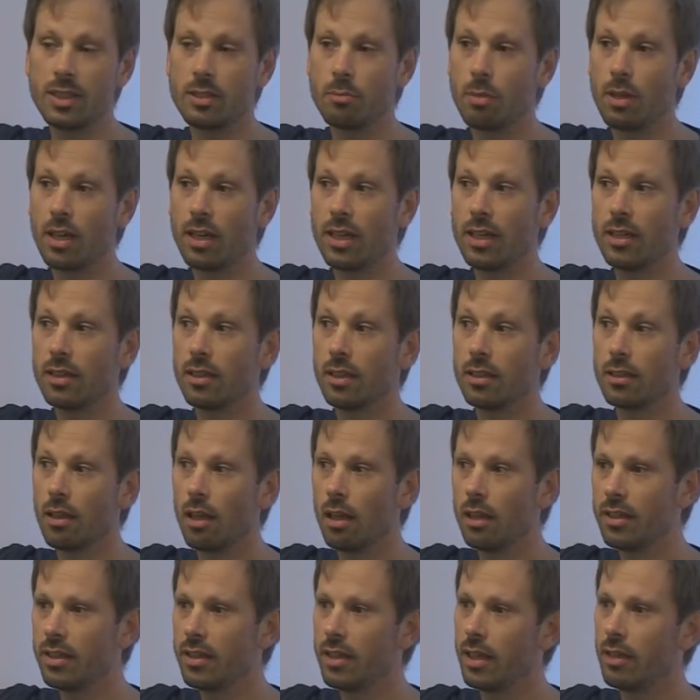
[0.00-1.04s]
plug-in
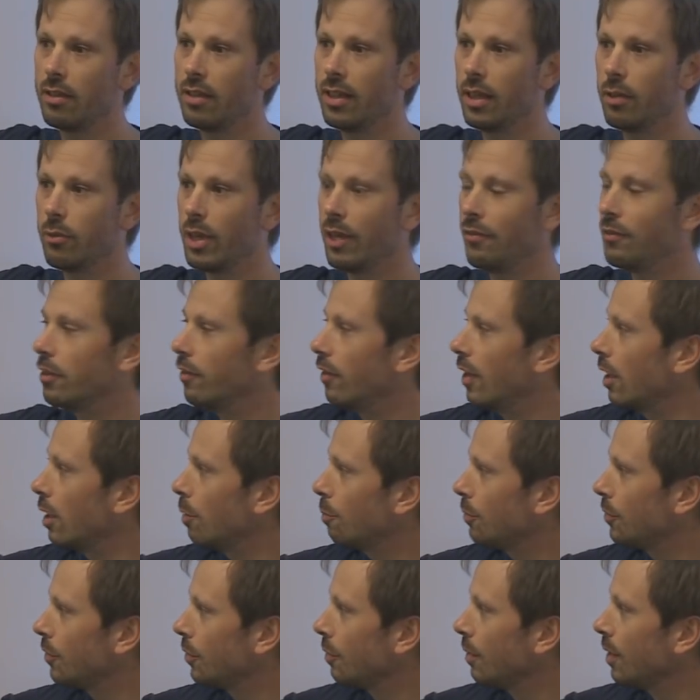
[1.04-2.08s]
technology that, that, we have
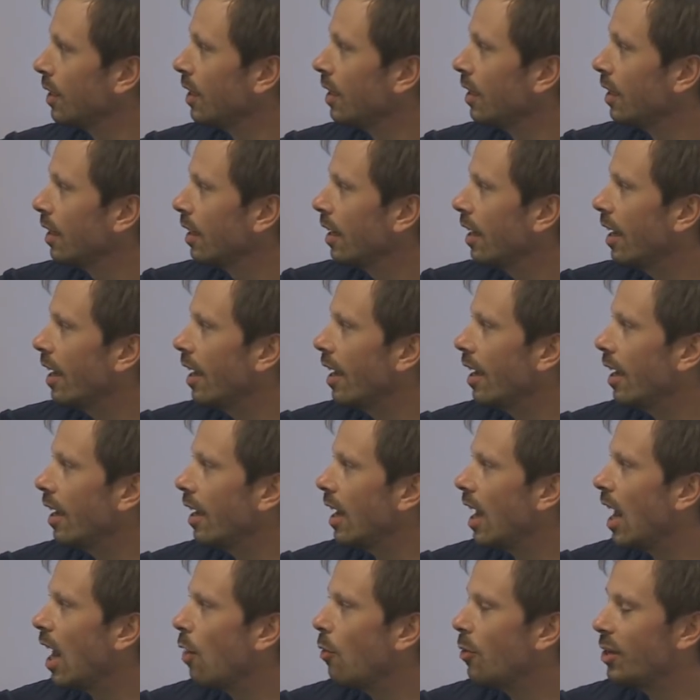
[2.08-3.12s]
developed, uh,
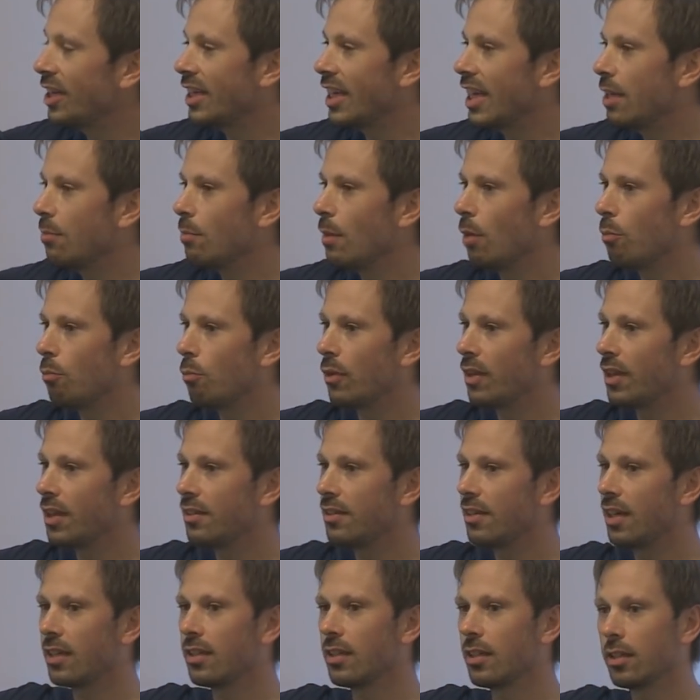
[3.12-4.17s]
how we came up with the
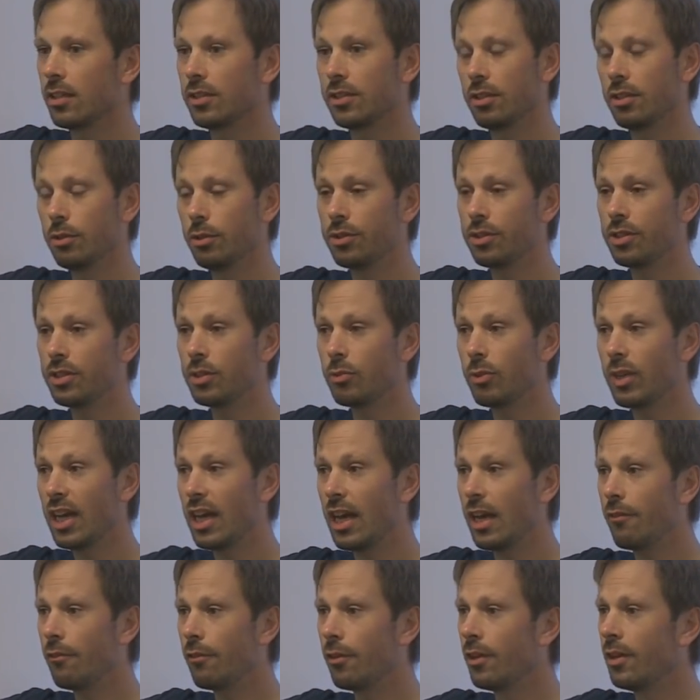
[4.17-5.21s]
technical solutions we
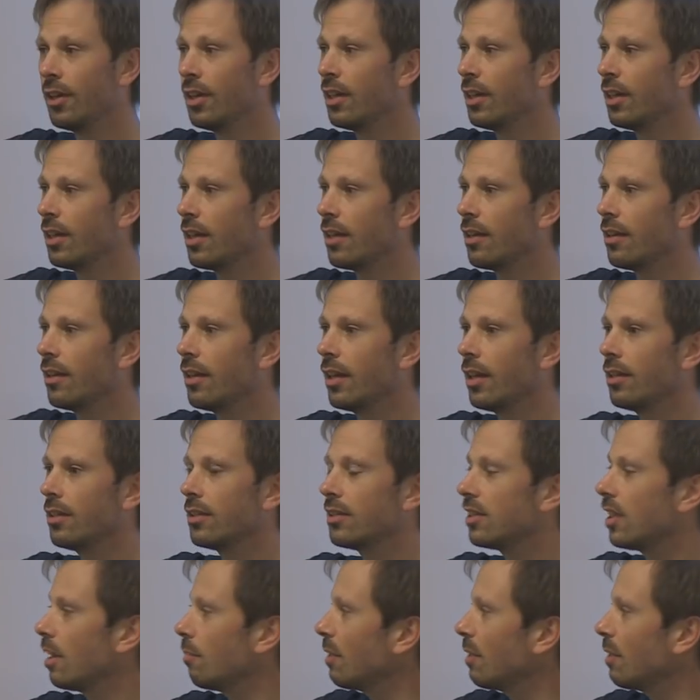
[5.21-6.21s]
have, and then some